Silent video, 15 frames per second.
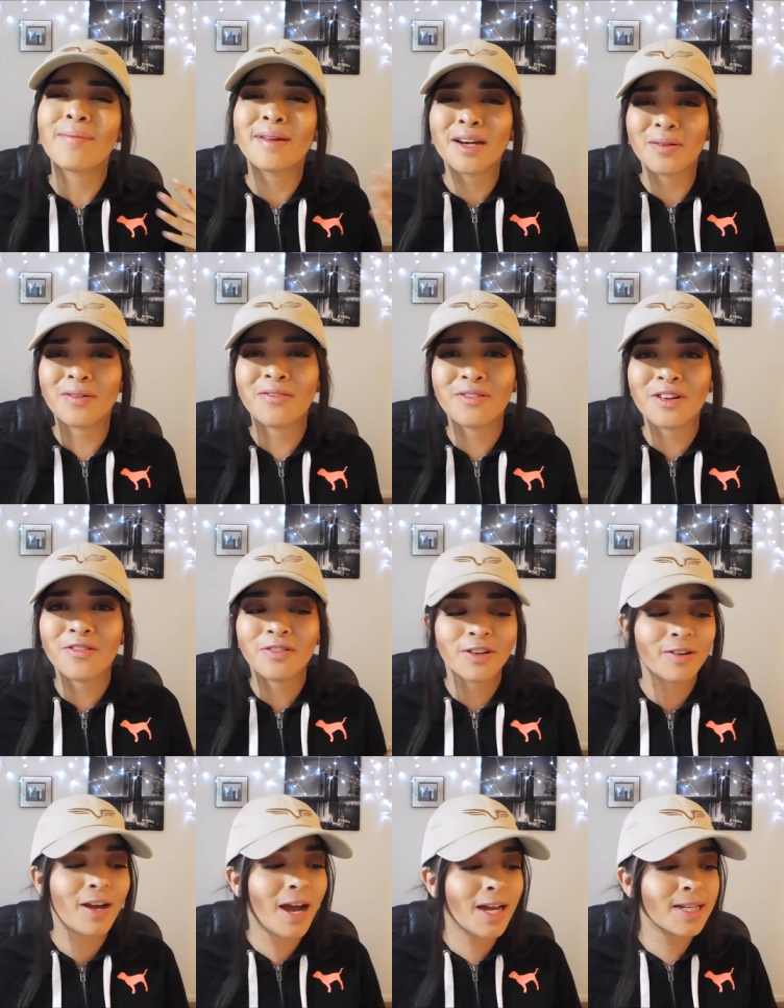a review for
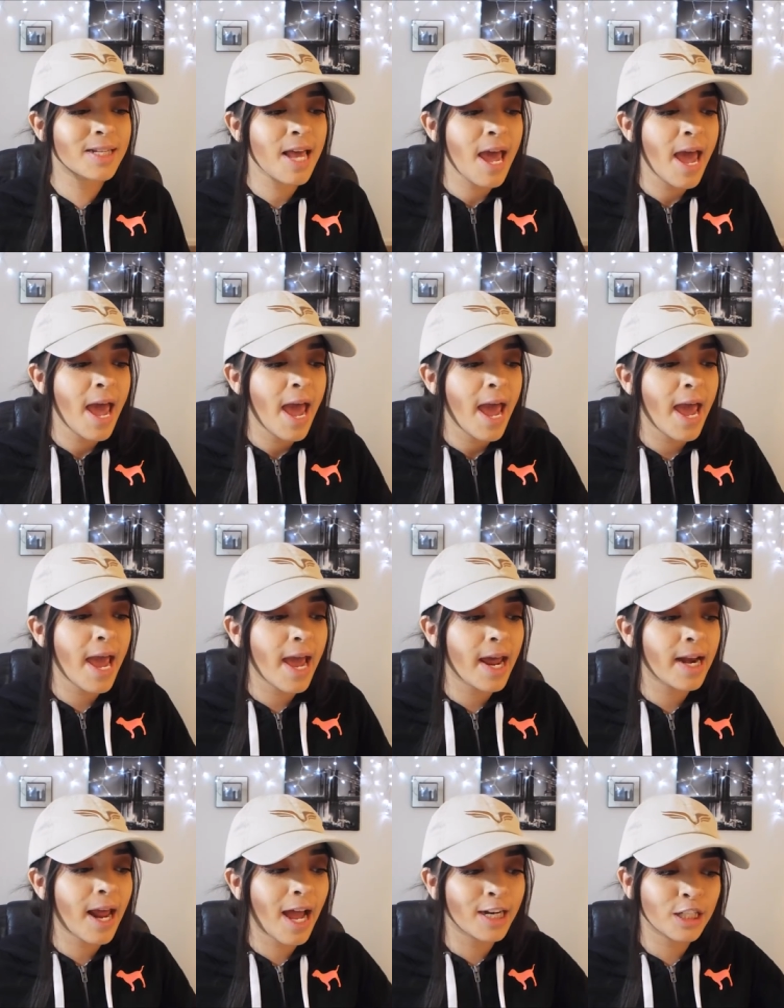you guys,
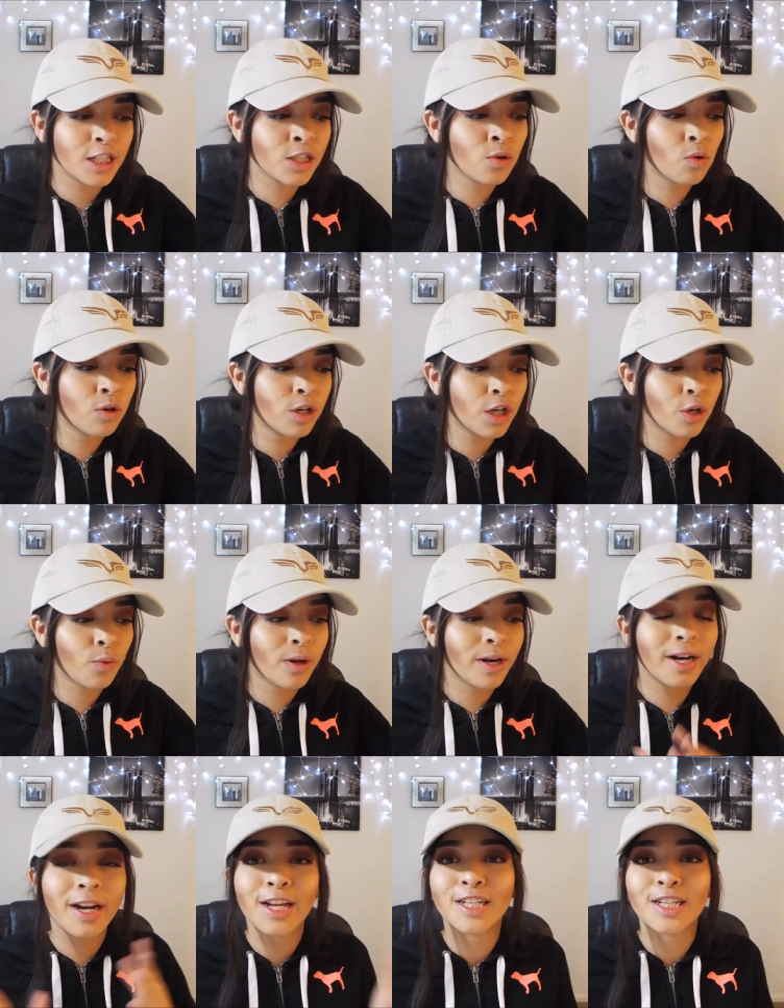and I just ordered one.